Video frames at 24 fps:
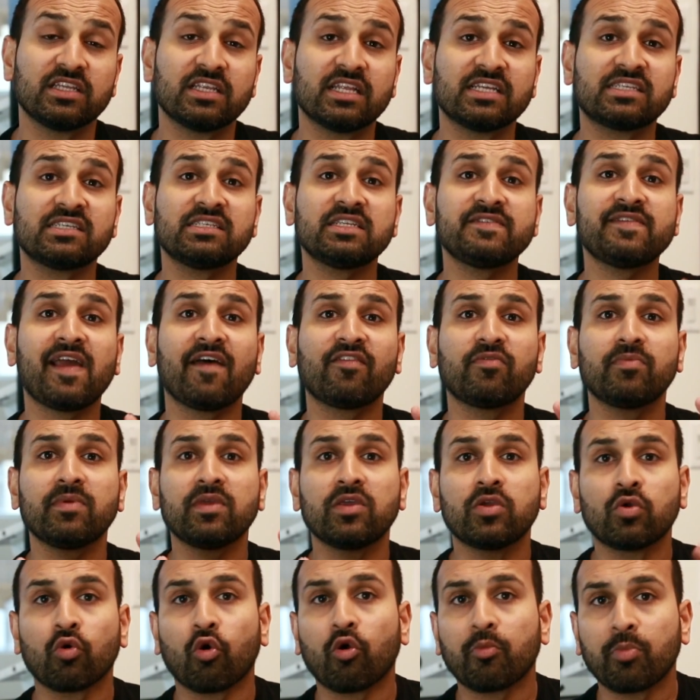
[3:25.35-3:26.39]
It doesn't even have to be
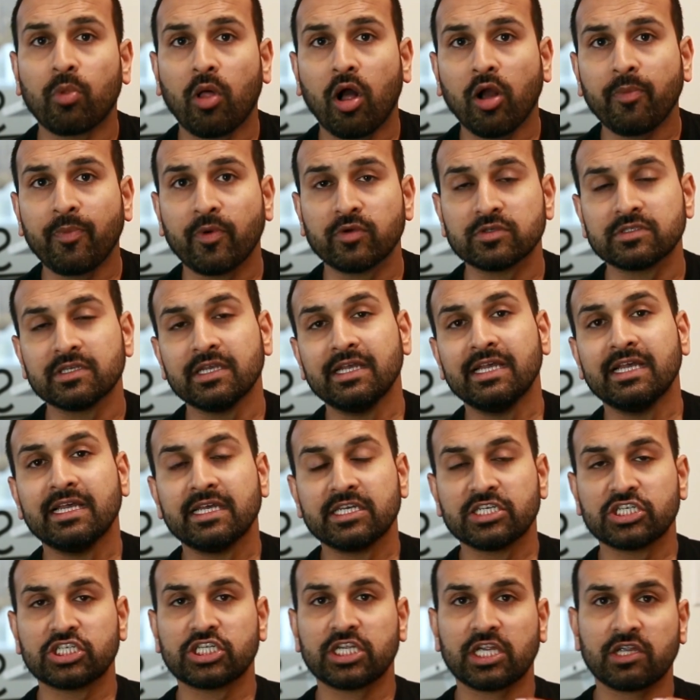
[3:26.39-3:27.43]
your blog post.
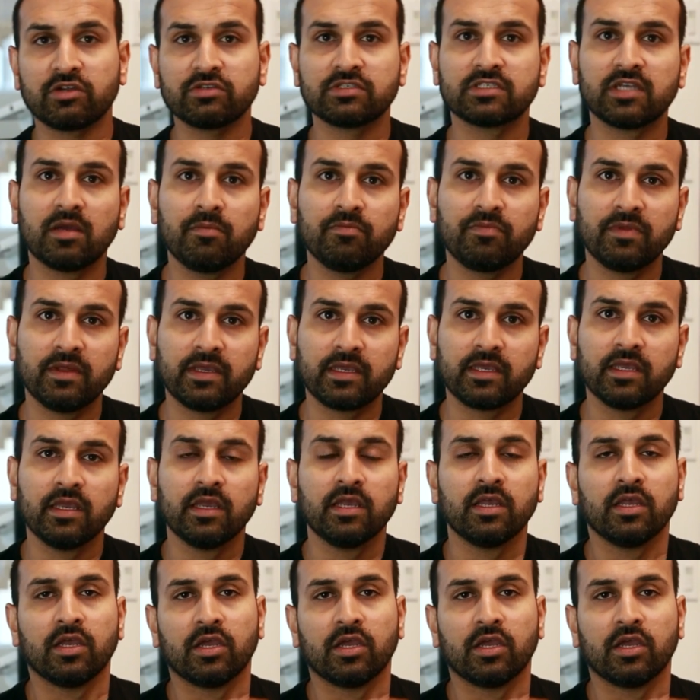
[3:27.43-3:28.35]
Share something